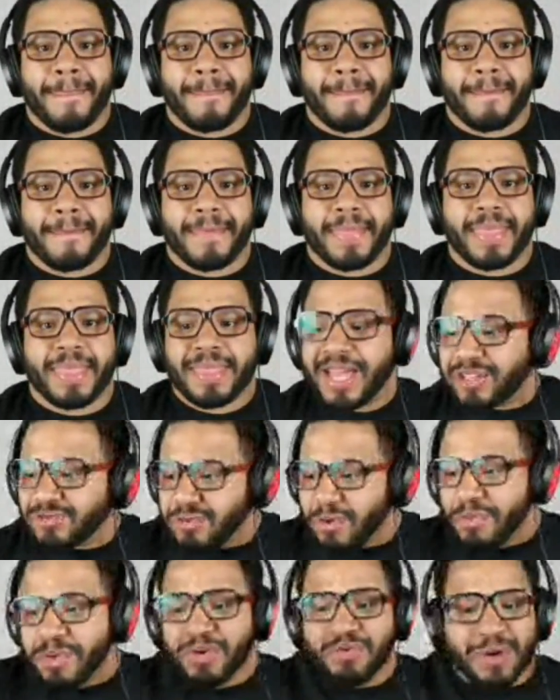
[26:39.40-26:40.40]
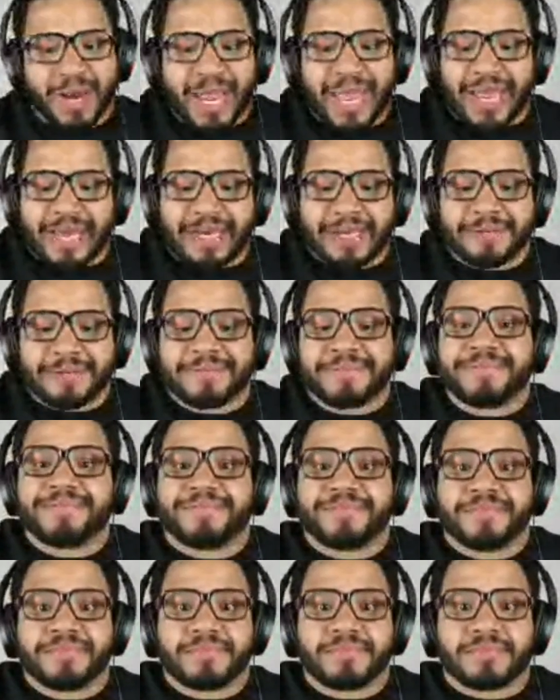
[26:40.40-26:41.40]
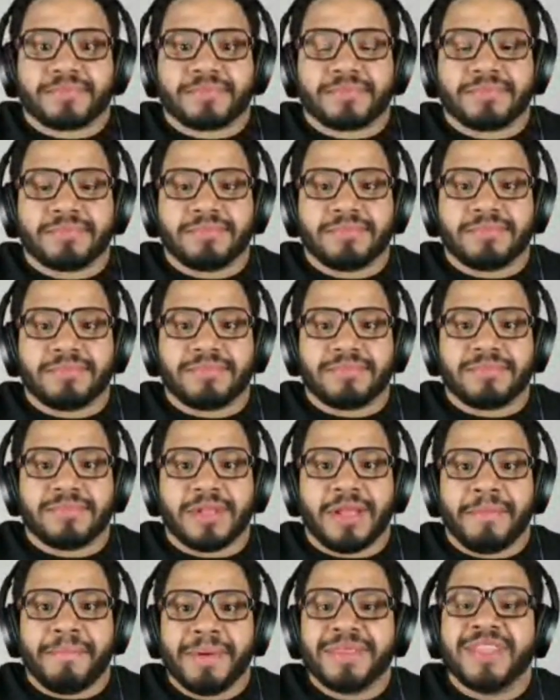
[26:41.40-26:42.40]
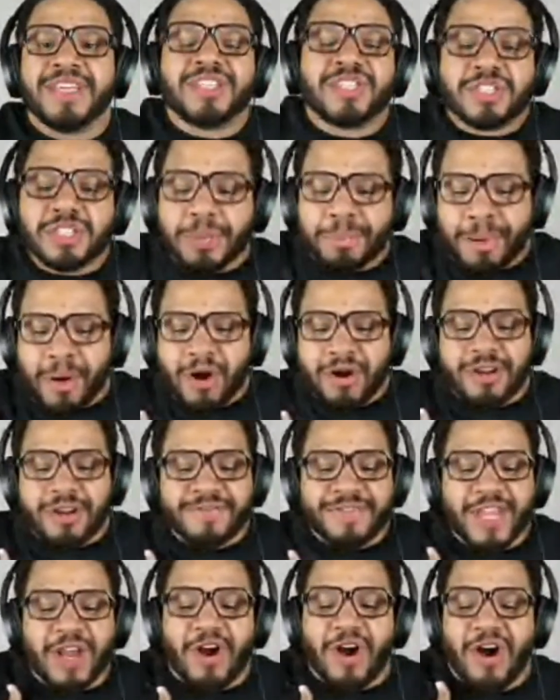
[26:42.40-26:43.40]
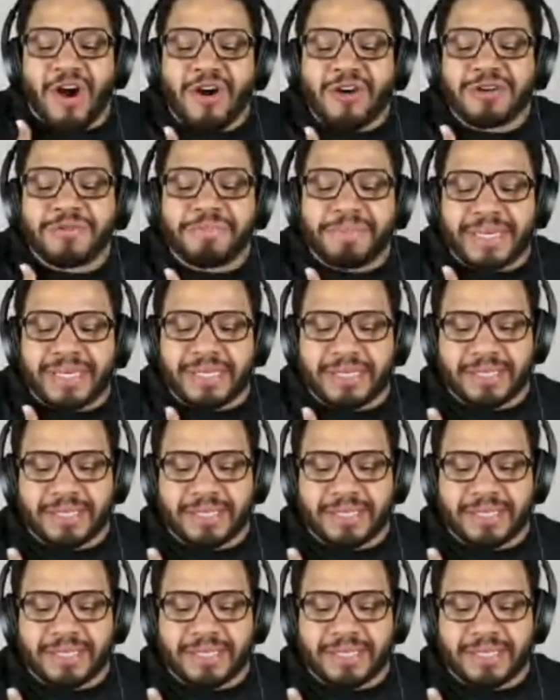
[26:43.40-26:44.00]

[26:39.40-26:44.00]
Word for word: That's what we read. But this is a part of their heartbeat.